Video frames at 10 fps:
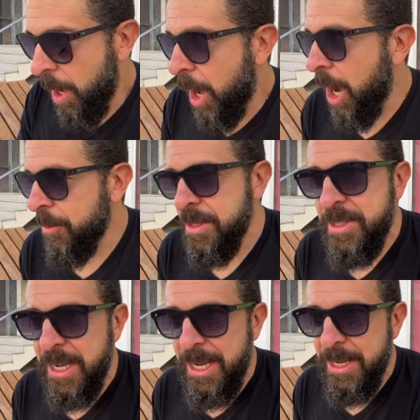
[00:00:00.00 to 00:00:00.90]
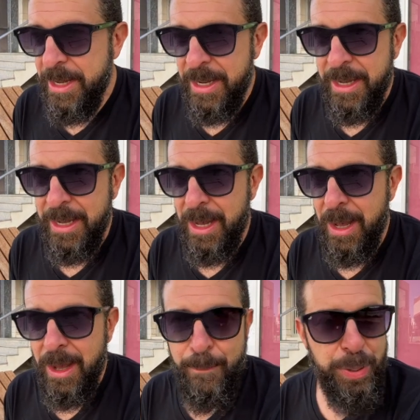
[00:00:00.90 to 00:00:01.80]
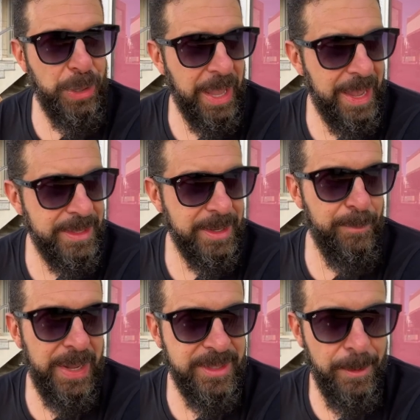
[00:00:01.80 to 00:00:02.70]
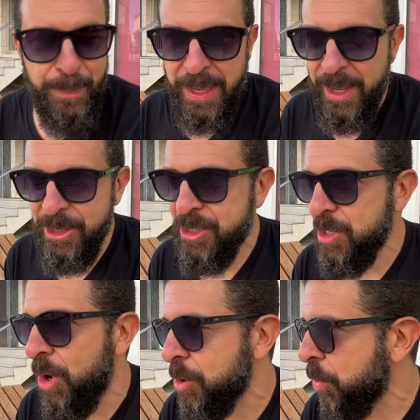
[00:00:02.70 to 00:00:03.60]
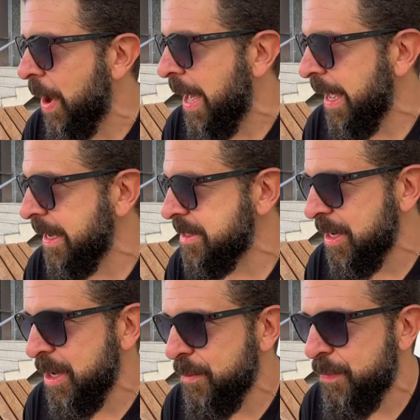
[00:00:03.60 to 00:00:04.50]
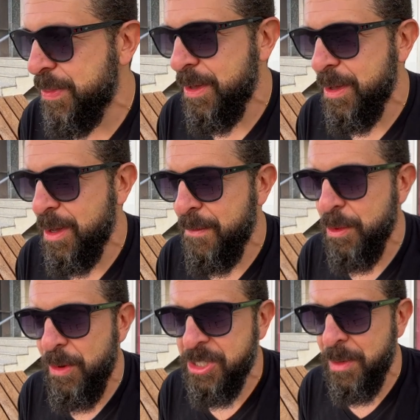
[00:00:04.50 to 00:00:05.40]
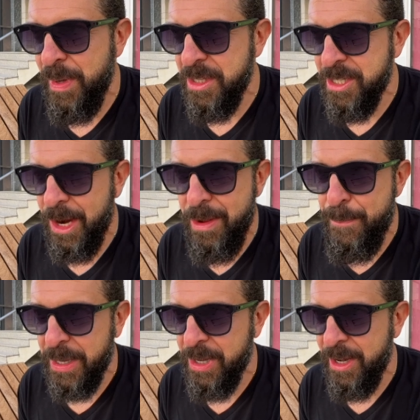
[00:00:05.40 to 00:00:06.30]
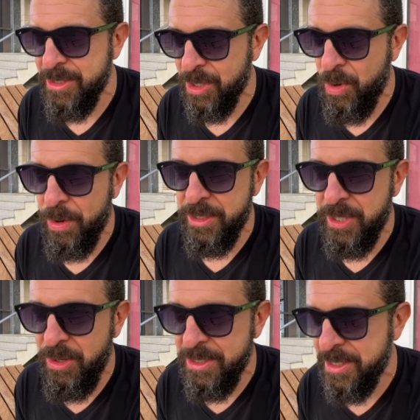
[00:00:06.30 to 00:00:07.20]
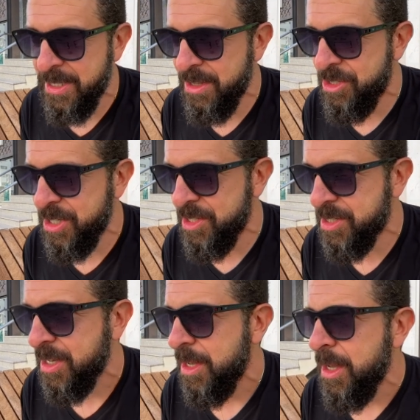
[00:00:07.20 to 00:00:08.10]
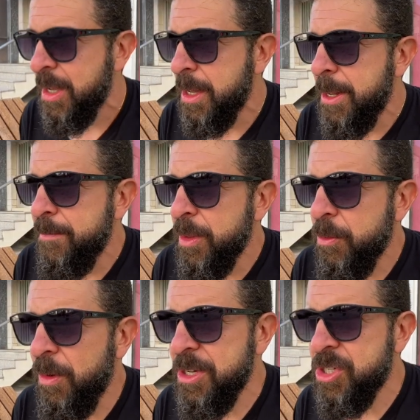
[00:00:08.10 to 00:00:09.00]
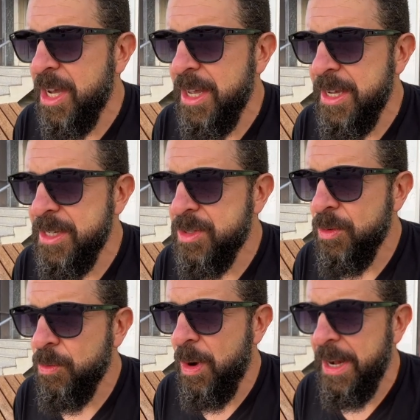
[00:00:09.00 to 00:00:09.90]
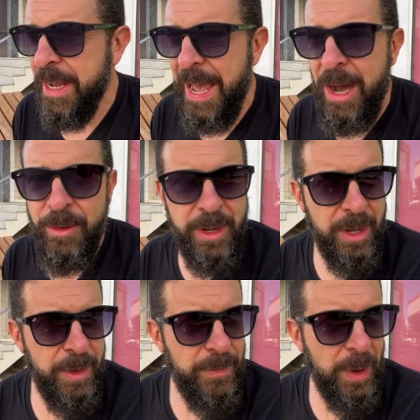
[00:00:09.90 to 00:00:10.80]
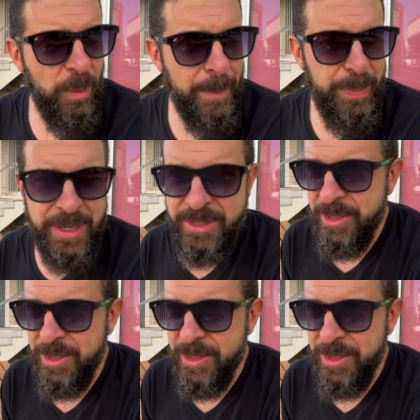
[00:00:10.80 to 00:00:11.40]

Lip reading: are indeed planned and meant to be a slow grind of the Russian military, because according to U.S. intelligence, Russia is running out of weapons, and